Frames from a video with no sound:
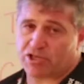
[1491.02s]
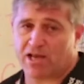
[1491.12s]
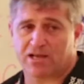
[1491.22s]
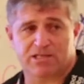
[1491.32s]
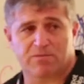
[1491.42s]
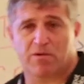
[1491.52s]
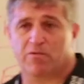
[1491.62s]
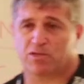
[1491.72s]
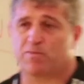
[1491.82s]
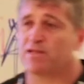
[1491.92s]
a challenge, and we
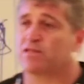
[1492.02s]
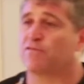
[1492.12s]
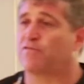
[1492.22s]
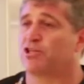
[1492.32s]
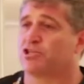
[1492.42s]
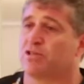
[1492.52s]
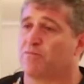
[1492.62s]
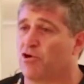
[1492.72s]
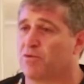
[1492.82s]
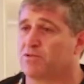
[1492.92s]
were expected to finish at the
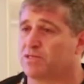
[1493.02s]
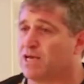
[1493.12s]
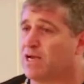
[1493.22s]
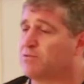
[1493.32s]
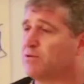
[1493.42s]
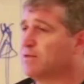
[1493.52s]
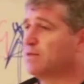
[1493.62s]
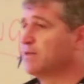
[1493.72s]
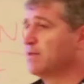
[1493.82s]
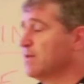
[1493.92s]
bottom of the table.
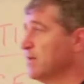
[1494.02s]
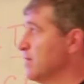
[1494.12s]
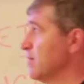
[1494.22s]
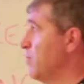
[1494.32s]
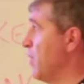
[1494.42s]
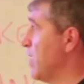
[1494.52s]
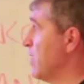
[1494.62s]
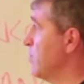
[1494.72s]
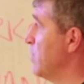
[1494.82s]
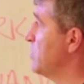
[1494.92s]

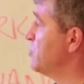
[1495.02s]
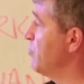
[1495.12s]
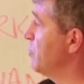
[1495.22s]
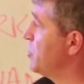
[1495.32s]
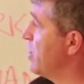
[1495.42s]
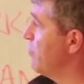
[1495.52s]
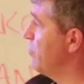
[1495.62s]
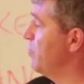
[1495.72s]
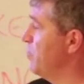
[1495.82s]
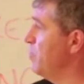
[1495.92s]
But we showed
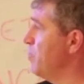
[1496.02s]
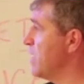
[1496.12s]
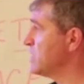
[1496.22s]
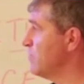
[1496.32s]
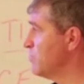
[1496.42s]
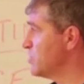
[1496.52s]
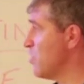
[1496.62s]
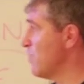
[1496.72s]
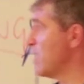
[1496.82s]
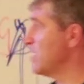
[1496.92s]
re, massive
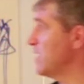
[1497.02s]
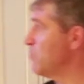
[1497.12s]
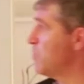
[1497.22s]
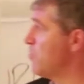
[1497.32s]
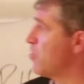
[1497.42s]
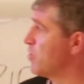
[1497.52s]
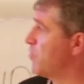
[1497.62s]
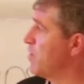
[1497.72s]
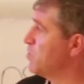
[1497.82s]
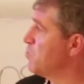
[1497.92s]
resolve that year. We were minor
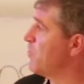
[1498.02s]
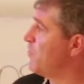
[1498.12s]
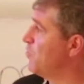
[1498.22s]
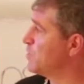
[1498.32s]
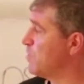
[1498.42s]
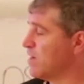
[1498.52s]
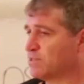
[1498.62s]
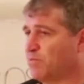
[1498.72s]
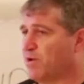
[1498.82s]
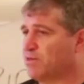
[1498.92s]
premier. We were first
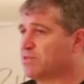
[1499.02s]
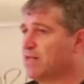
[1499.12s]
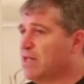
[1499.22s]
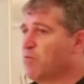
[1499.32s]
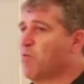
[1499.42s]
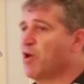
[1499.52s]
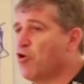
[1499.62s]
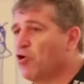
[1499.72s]
past the post. We won